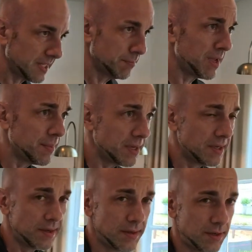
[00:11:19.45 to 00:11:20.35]
maybe,
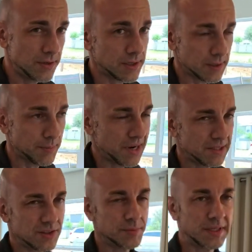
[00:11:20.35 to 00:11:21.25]
you know, you're going to buy
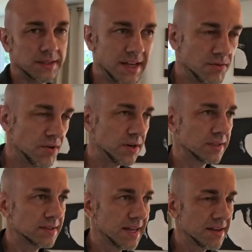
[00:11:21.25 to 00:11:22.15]
it a little bit later on
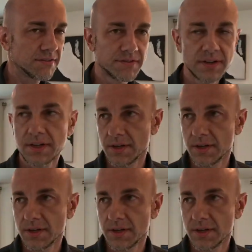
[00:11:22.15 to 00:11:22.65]
in life,